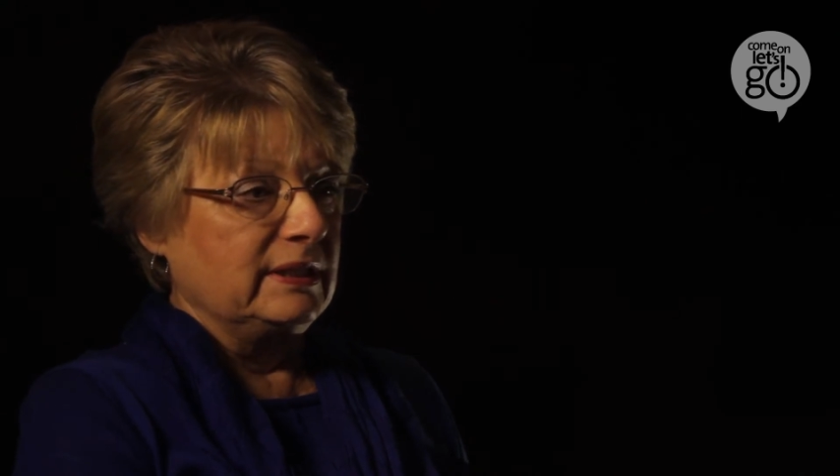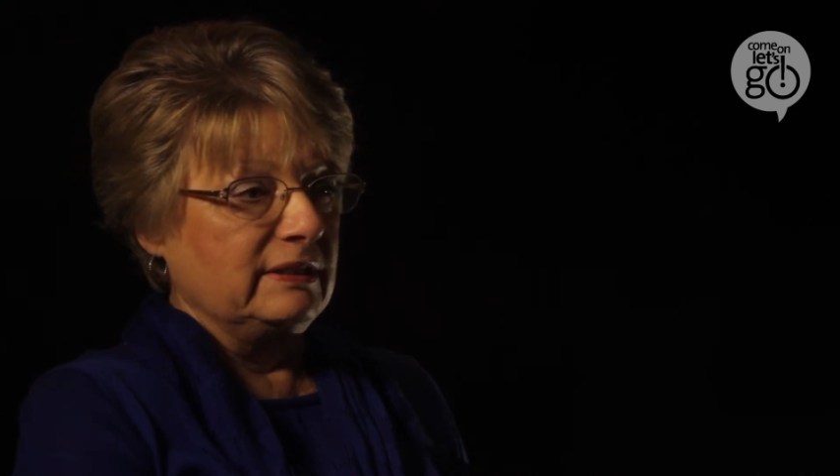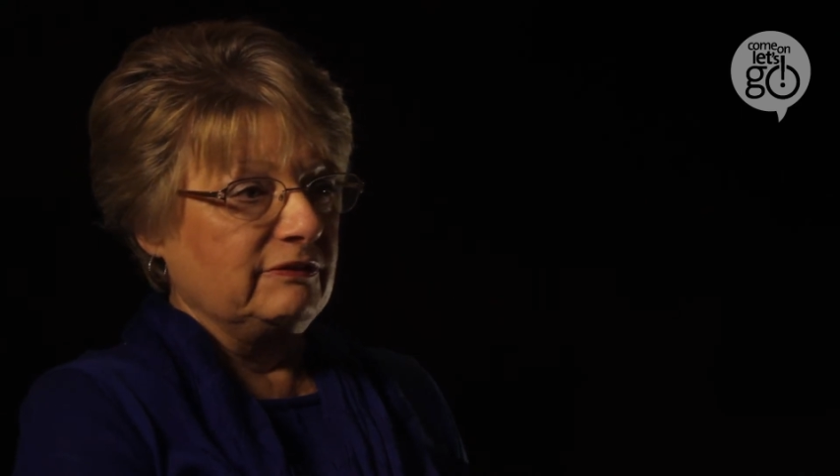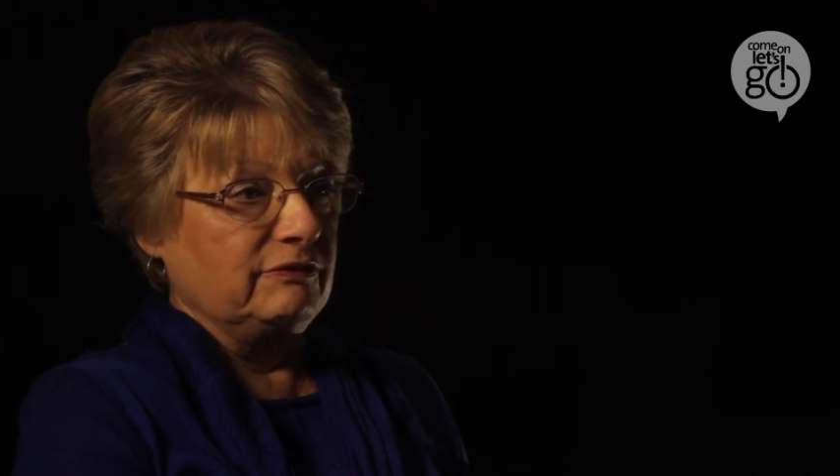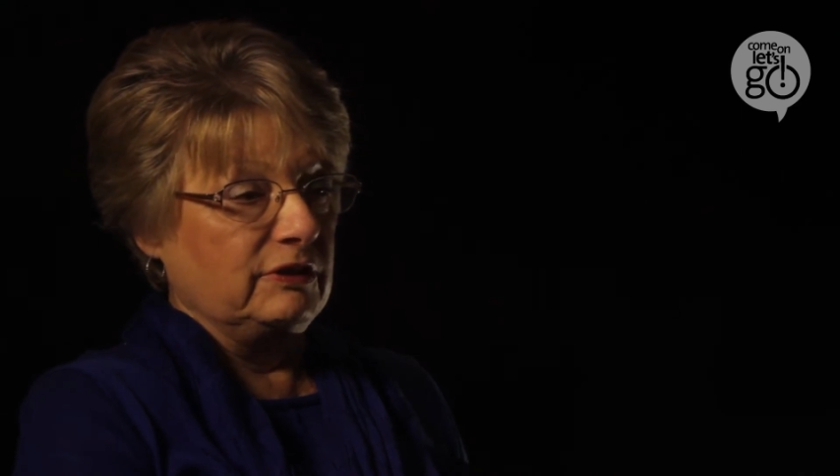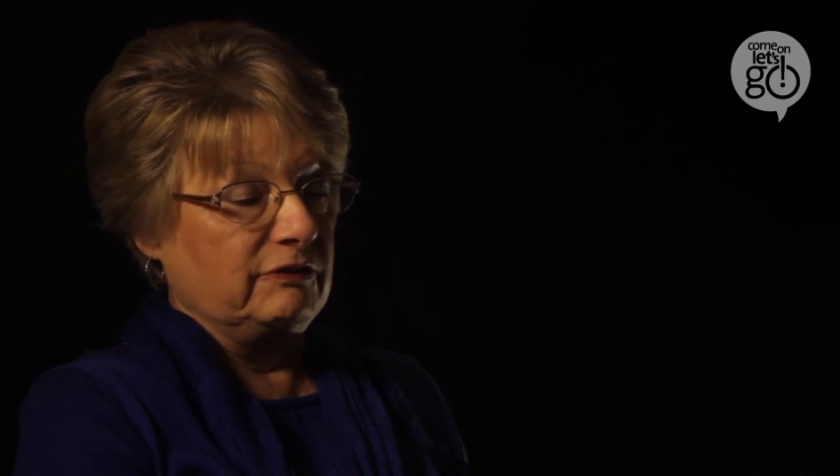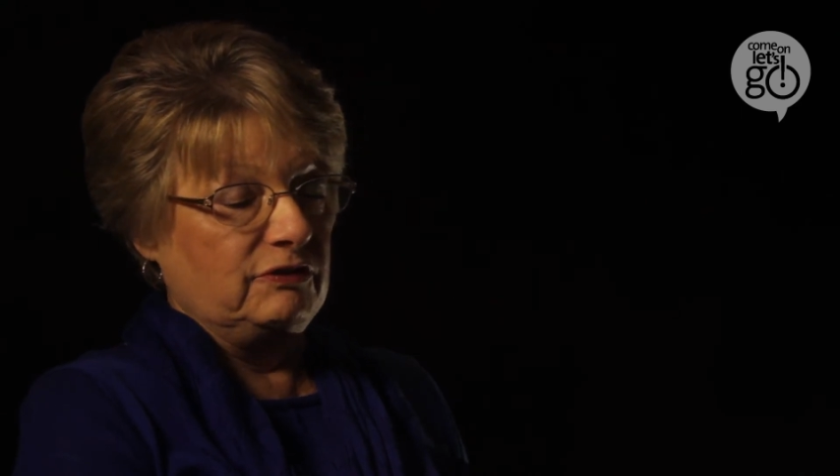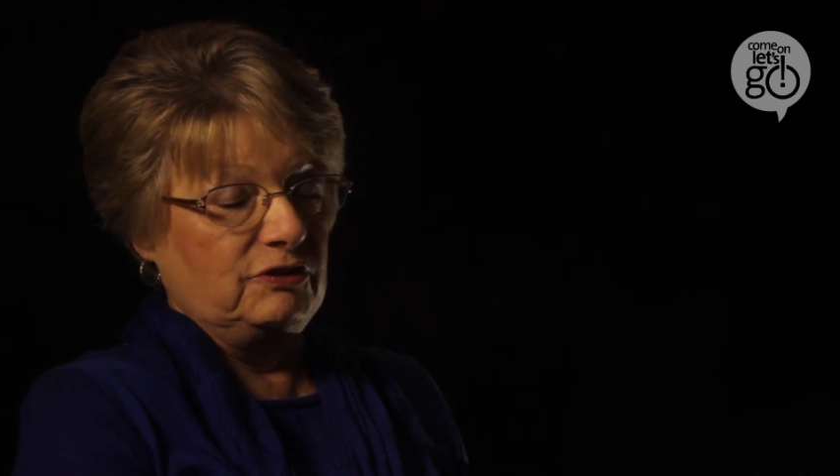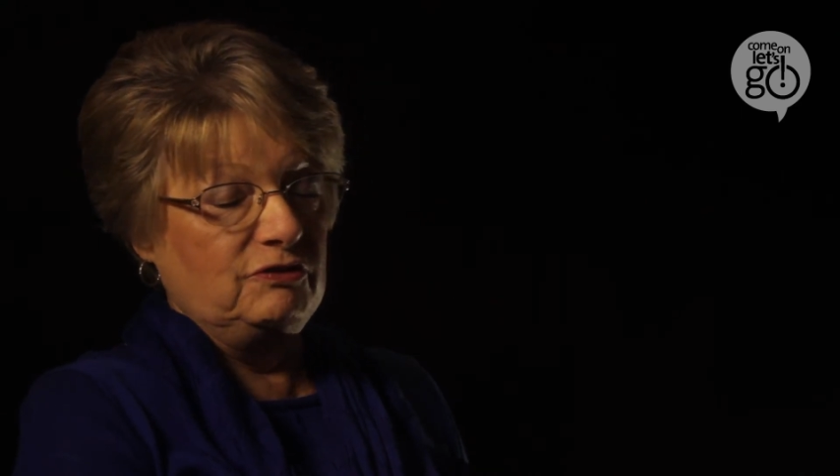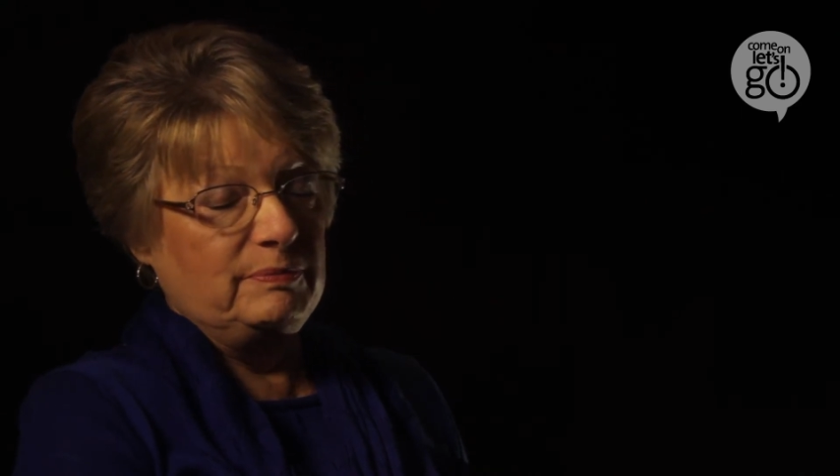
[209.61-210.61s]
if,
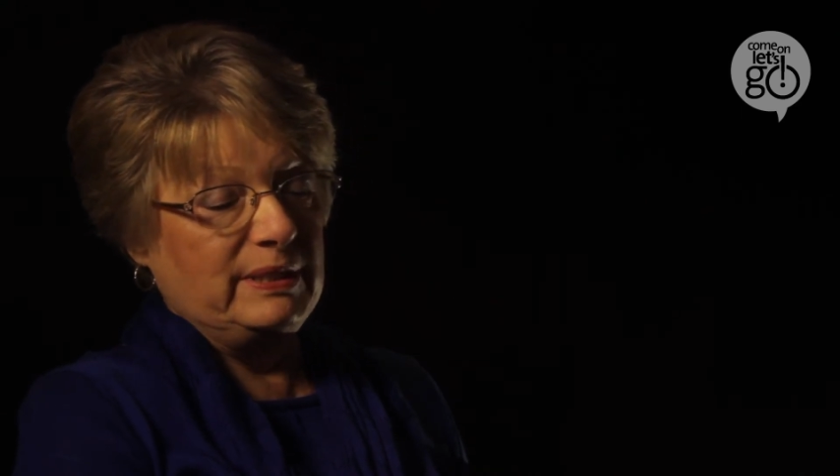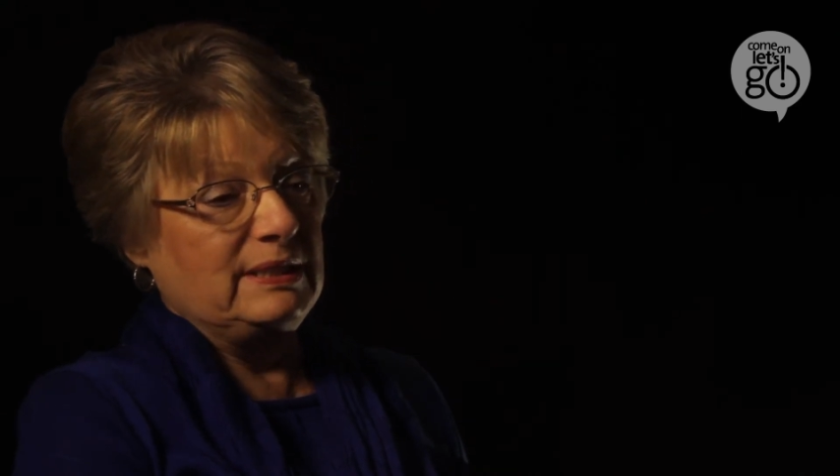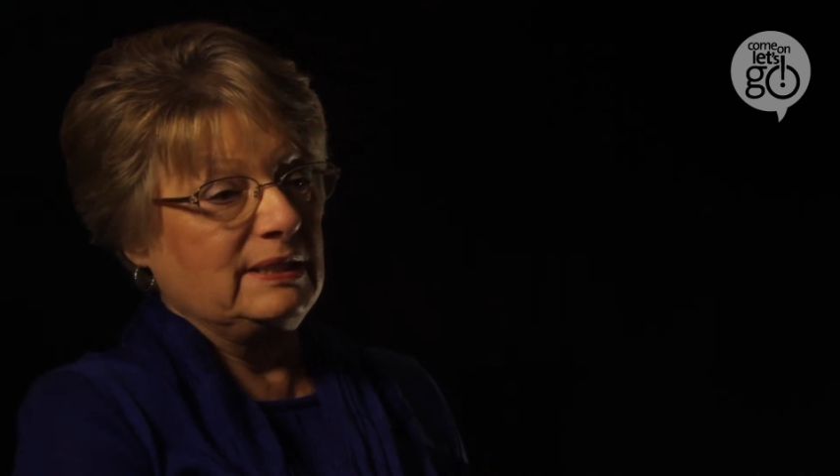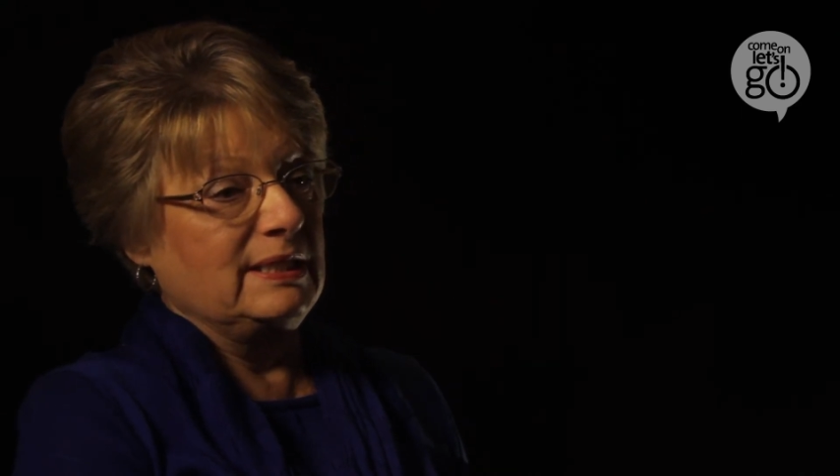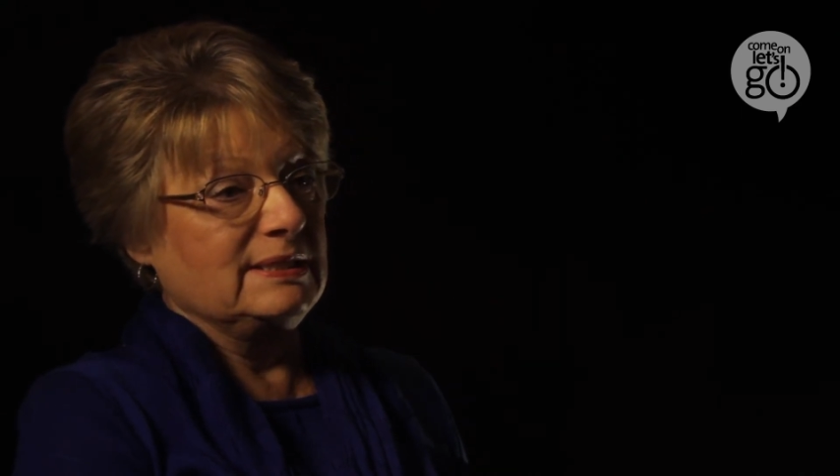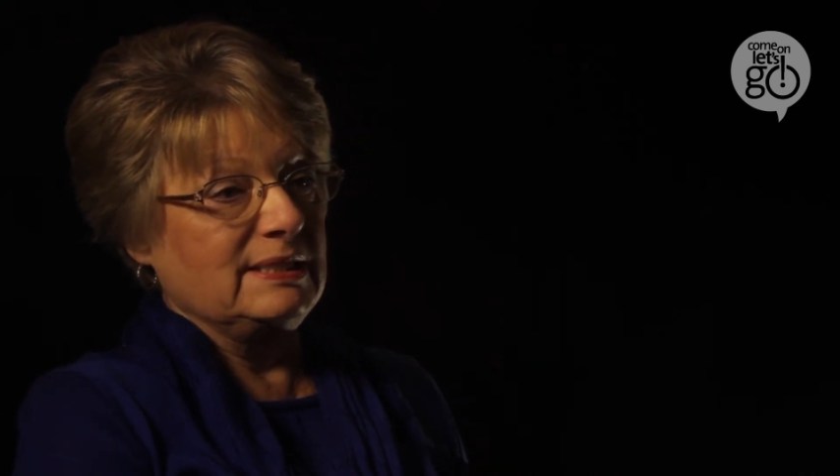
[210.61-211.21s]
if you've been in that